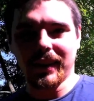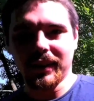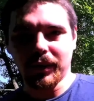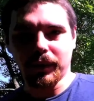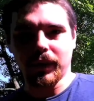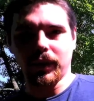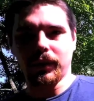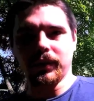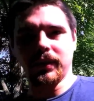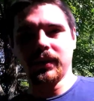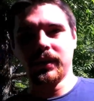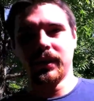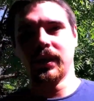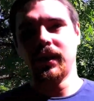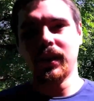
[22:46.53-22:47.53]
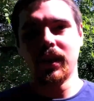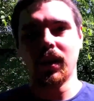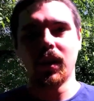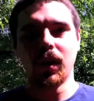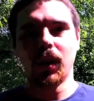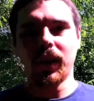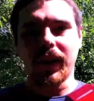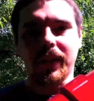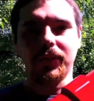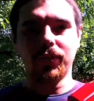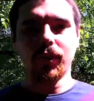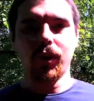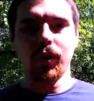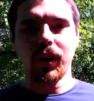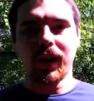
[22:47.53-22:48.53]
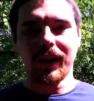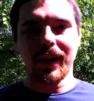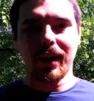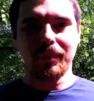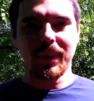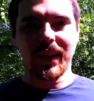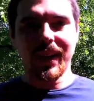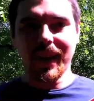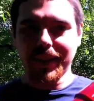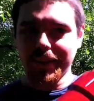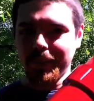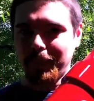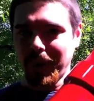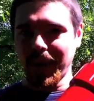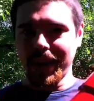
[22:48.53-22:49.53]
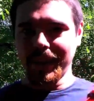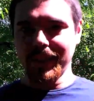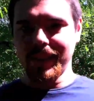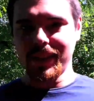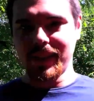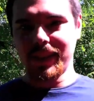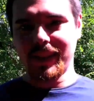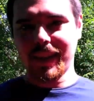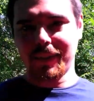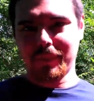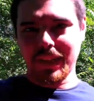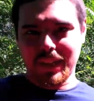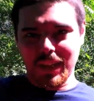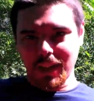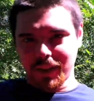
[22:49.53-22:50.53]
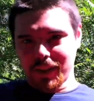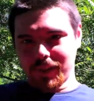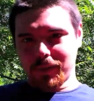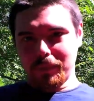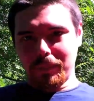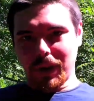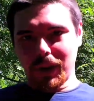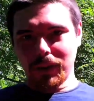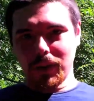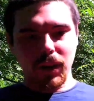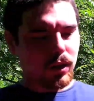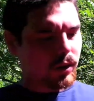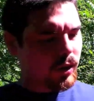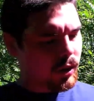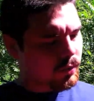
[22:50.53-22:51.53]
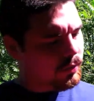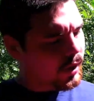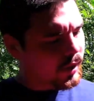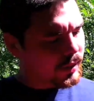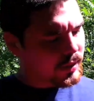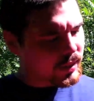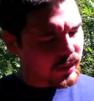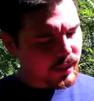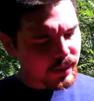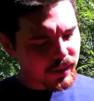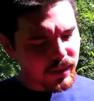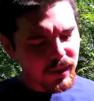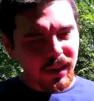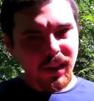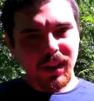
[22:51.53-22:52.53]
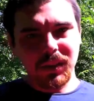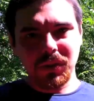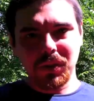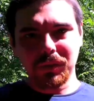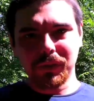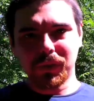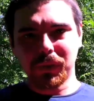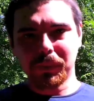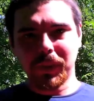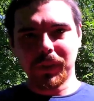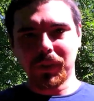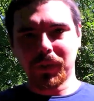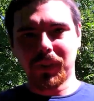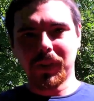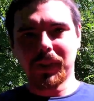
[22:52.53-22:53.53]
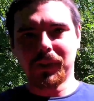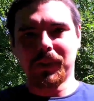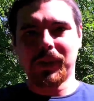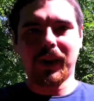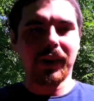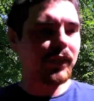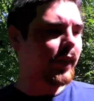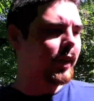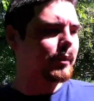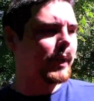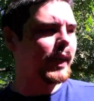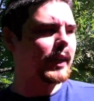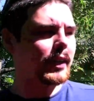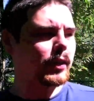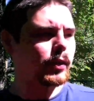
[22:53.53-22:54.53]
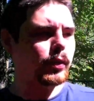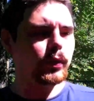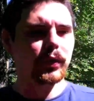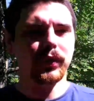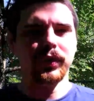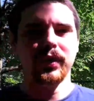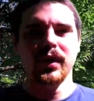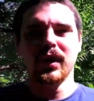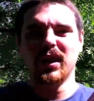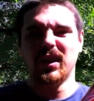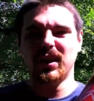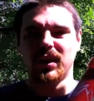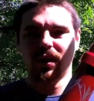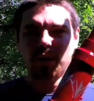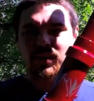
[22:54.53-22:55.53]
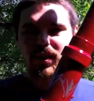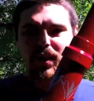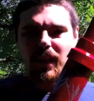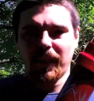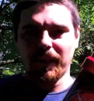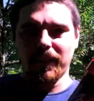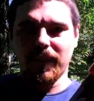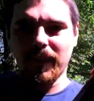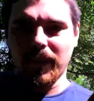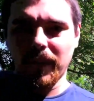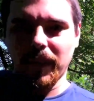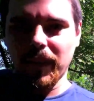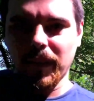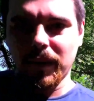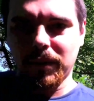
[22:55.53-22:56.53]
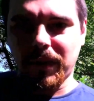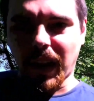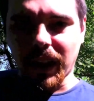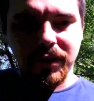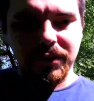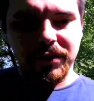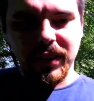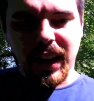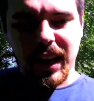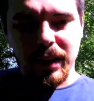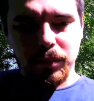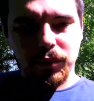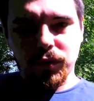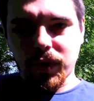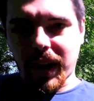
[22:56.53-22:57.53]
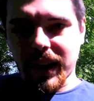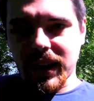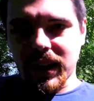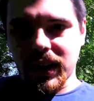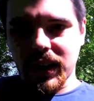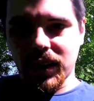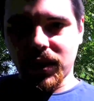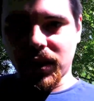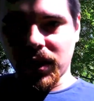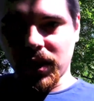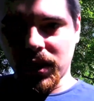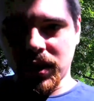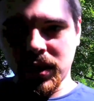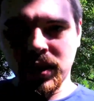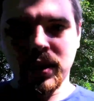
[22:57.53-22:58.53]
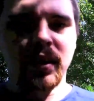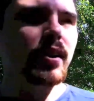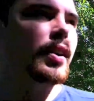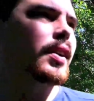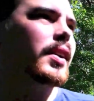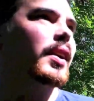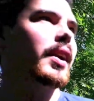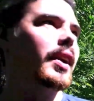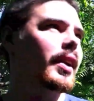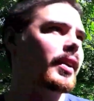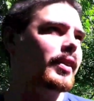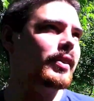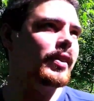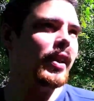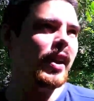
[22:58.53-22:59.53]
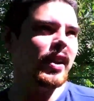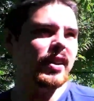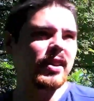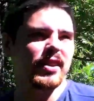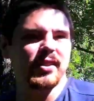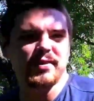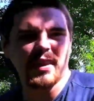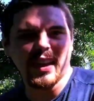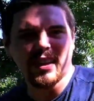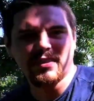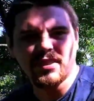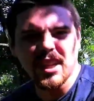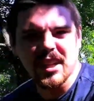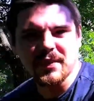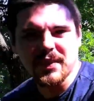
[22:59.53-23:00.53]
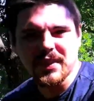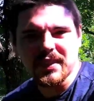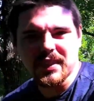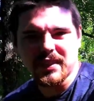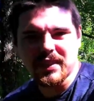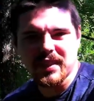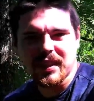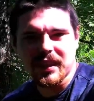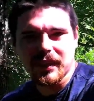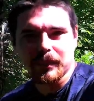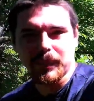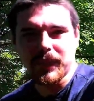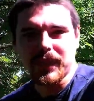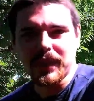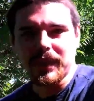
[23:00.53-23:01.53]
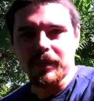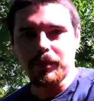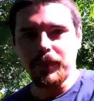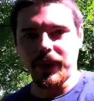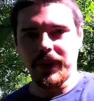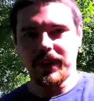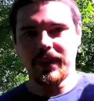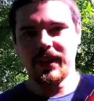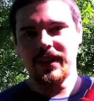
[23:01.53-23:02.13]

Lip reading: There we go. Okay, so I got my cannon painted, got my Curious Bell logo on here, along with some other things that I thought made it cool. You know, fake flames right here, and fake flames at the tip. But